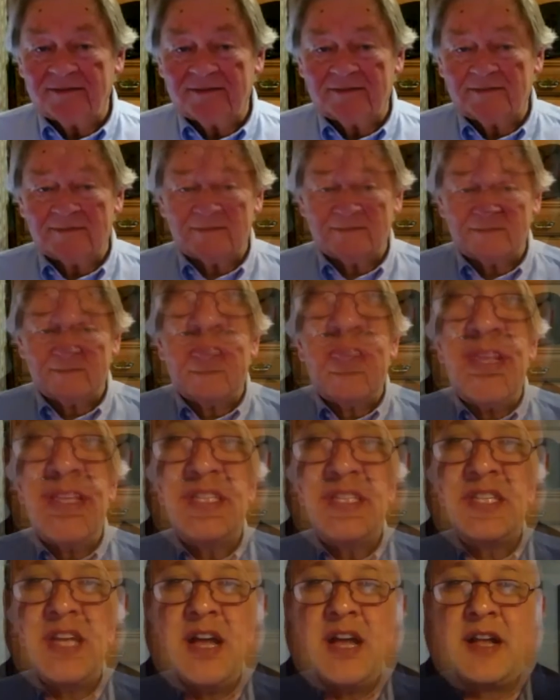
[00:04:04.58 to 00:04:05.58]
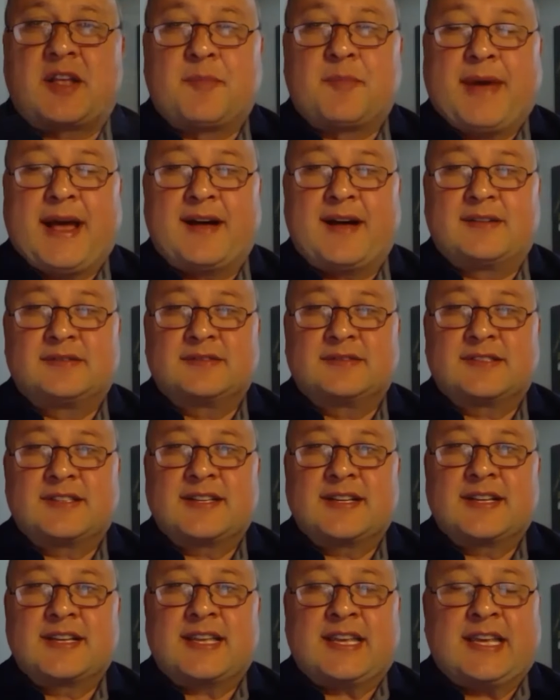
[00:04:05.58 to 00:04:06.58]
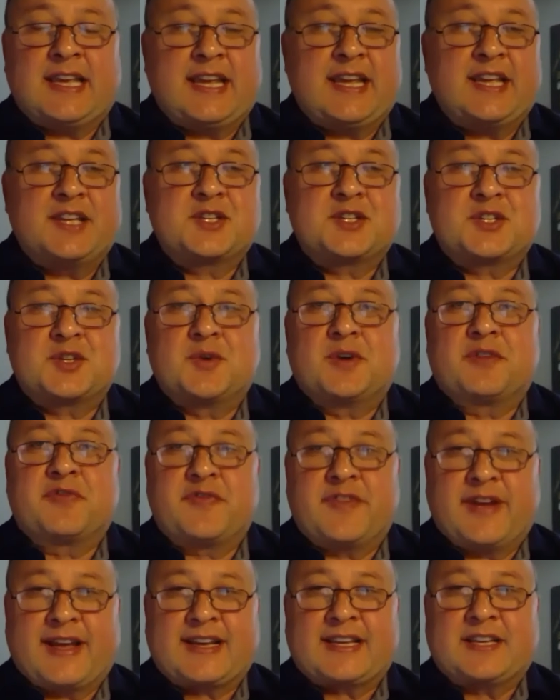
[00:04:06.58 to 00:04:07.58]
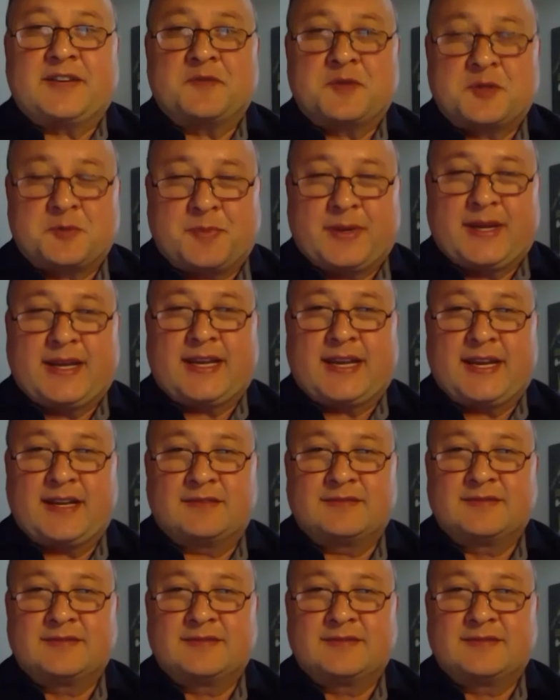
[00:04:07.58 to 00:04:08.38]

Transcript: So let's talk about keys to effective speaking.